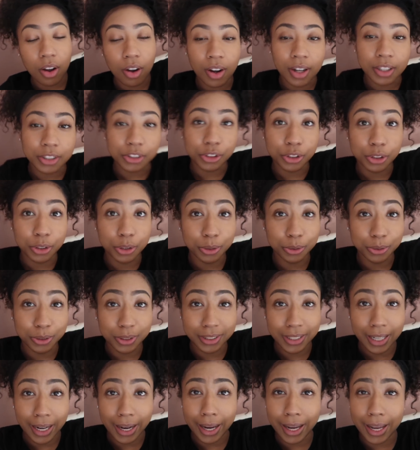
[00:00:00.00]
on
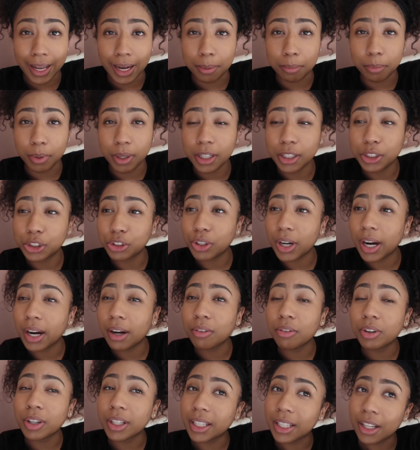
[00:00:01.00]
Tuesday. I'm gonna try
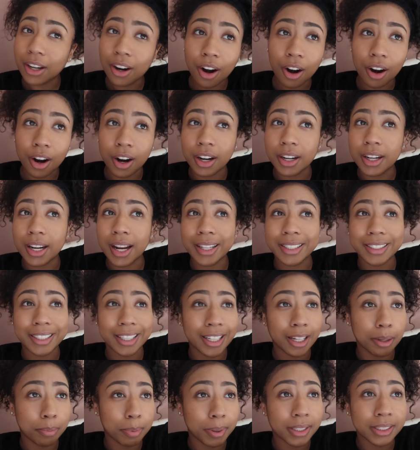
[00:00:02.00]
really hard not
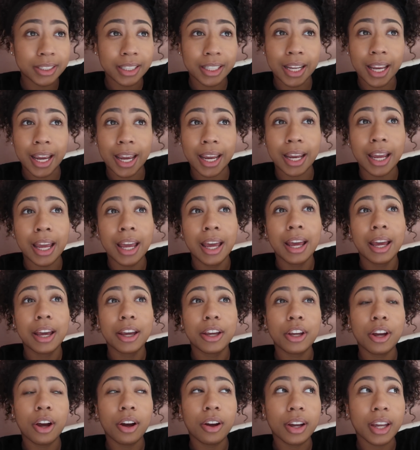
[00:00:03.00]
to eat a piece of cake.
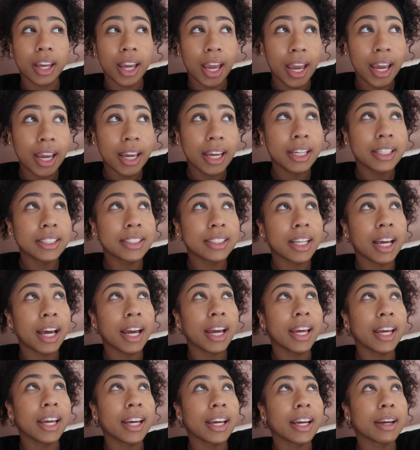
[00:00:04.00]
Y'all, cake is
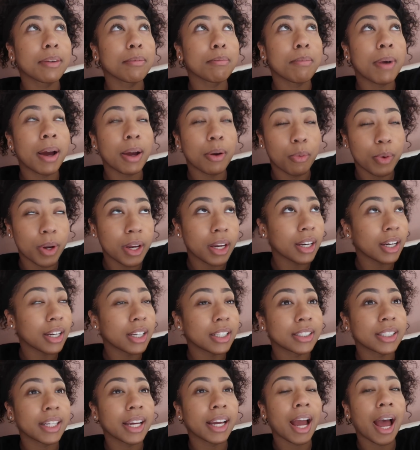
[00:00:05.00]
like my
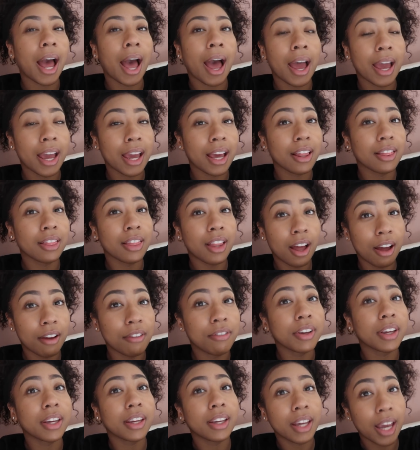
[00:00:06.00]
weakness. Like, I
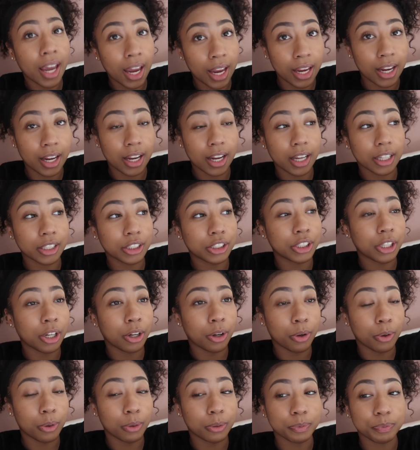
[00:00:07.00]
love cake,
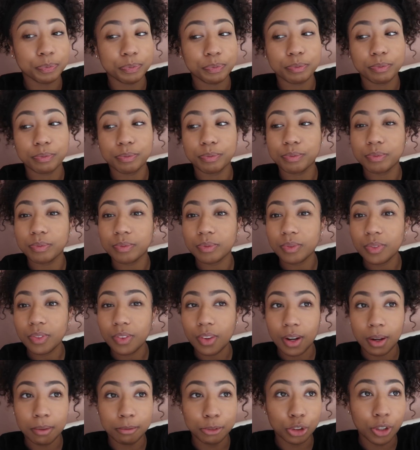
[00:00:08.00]
so
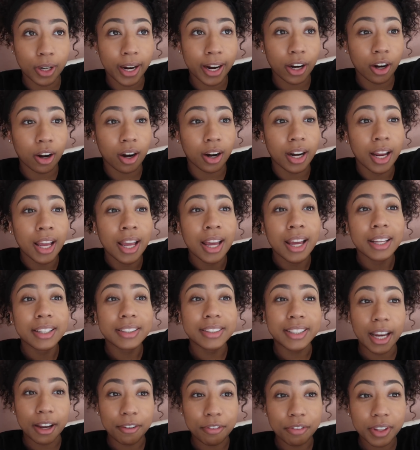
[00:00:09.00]
I'm trying hard.
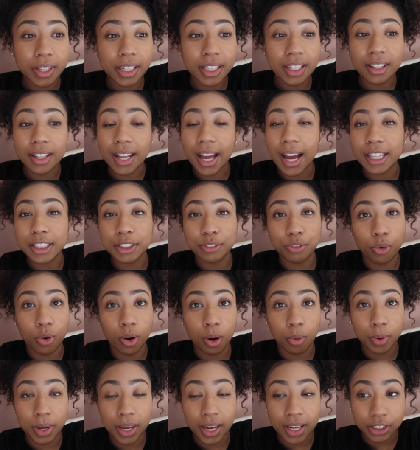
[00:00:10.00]
Definitely the last
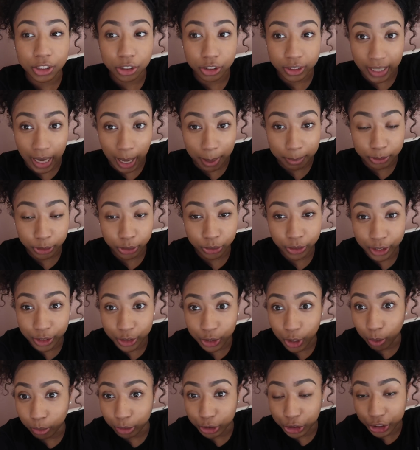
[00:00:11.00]
4 weeks, there's absolutely
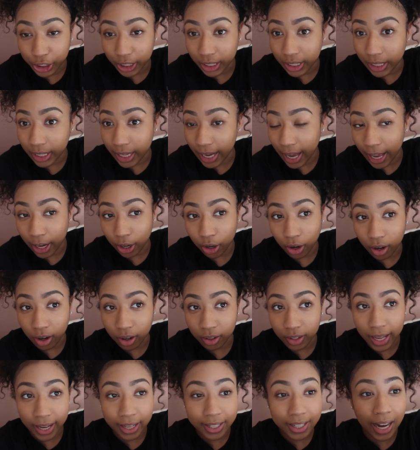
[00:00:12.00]
no cheating at
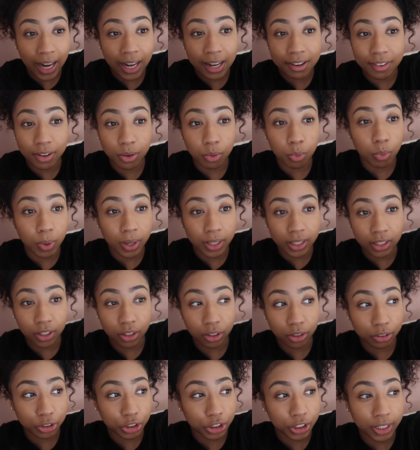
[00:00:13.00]
all. Like, not even one
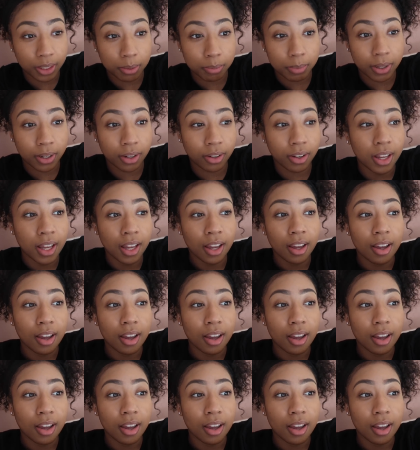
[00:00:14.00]
little cheat meal.